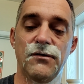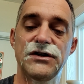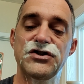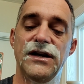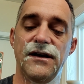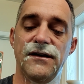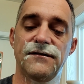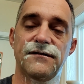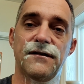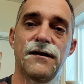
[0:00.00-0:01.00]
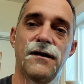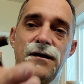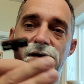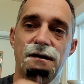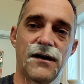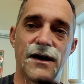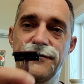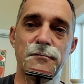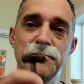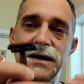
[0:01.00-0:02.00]
which is kind
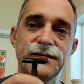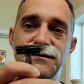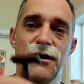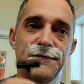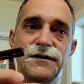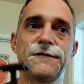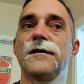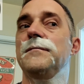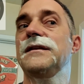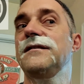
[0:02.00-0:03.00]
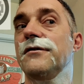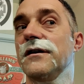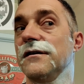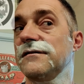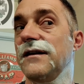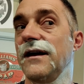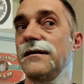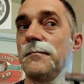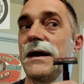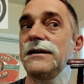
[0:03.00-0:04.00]
of a mix of different materials, and
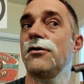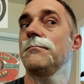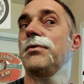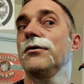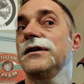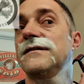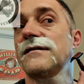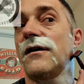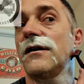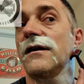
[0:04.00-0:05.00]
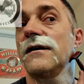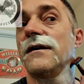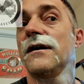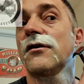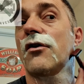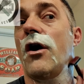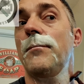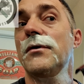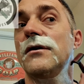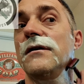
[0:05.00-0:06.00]
the main components are
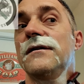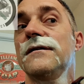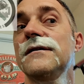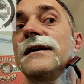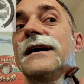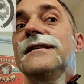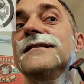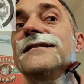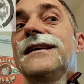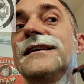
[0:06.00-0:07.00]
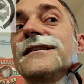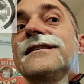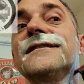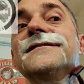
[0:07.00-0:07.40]
copper and zinc.